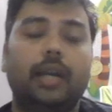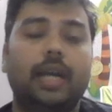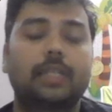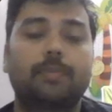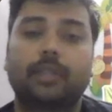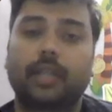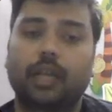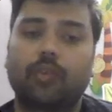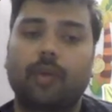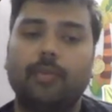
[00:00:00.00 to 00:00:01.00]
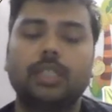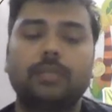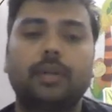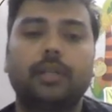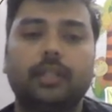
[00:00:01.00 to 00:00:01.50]
as per the requirements,
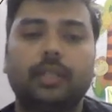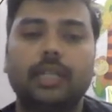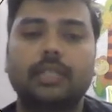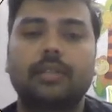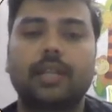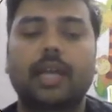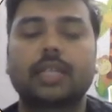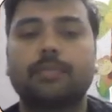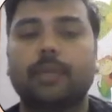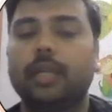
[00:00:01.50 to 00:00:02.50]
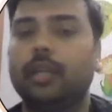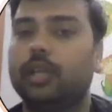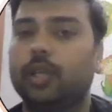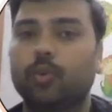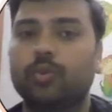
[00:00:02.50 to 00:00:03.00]
but these three are mainly
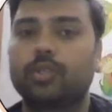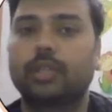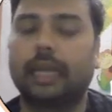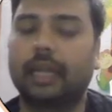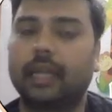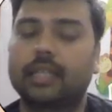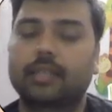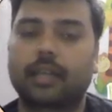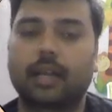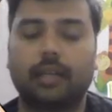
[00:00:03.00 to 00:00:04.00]
used linked list